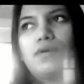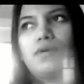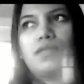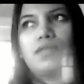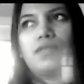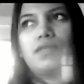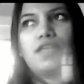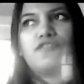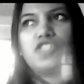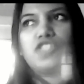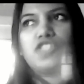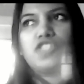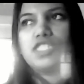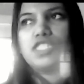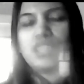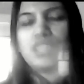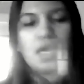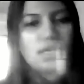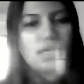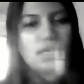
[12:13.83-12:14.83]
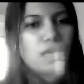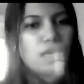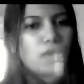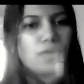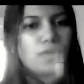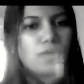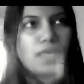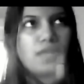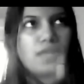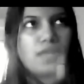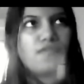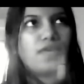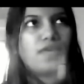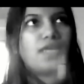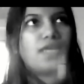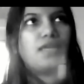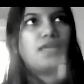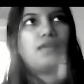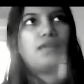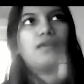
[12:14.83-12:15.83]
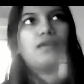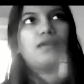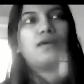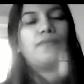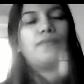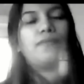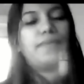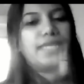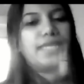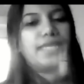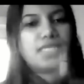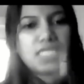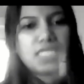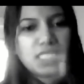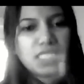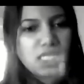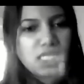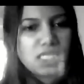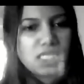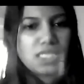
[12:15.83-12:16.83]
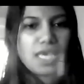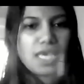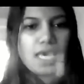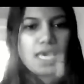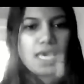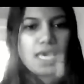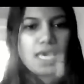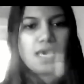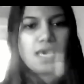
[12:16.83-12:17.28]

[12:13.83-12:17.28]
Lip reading: they've just started out, and if they're completed the Series A,